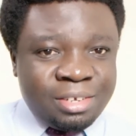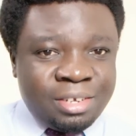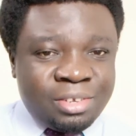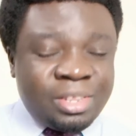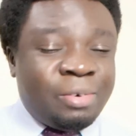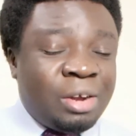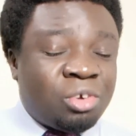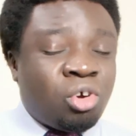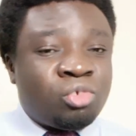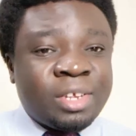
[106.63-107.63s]
So they want to
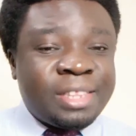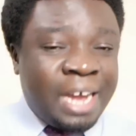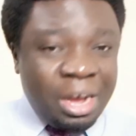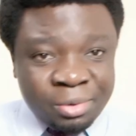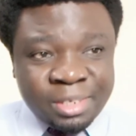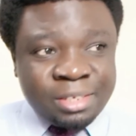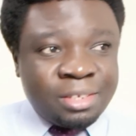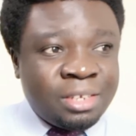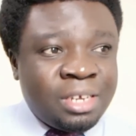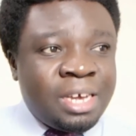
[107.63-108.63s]
construct the
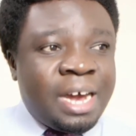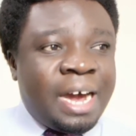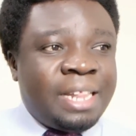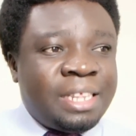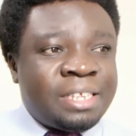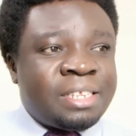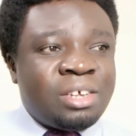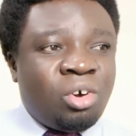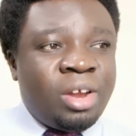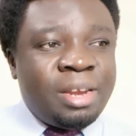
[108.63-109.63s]
houses. And this is
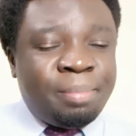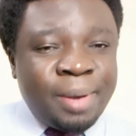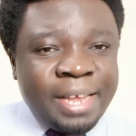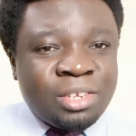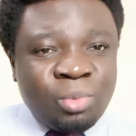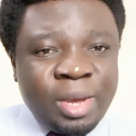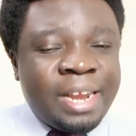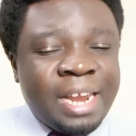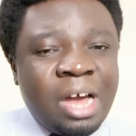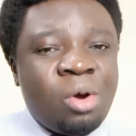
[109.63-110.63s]
the only place where
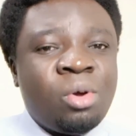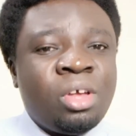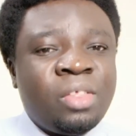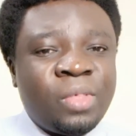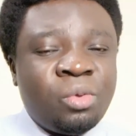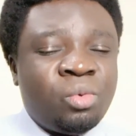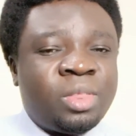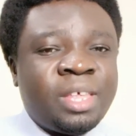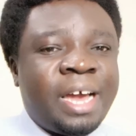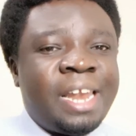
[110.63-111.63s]
now the
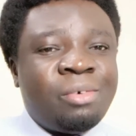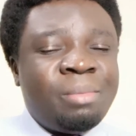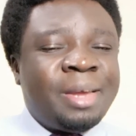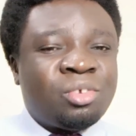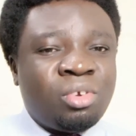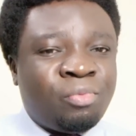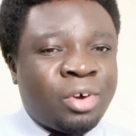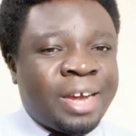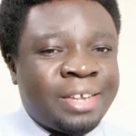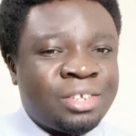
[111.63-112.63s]
youth and the women should
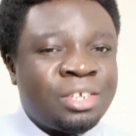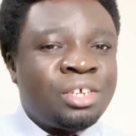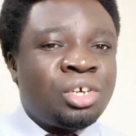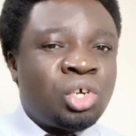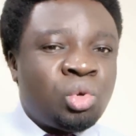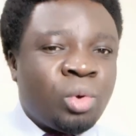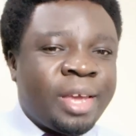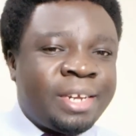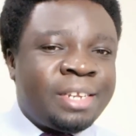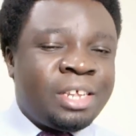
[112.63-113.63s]
focus to
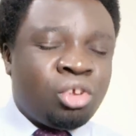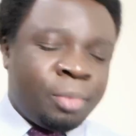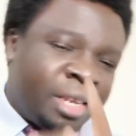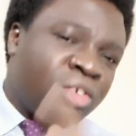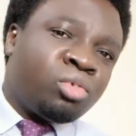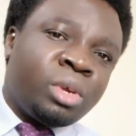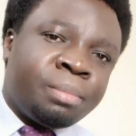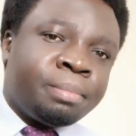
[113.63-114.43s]
get the job. Listen to him.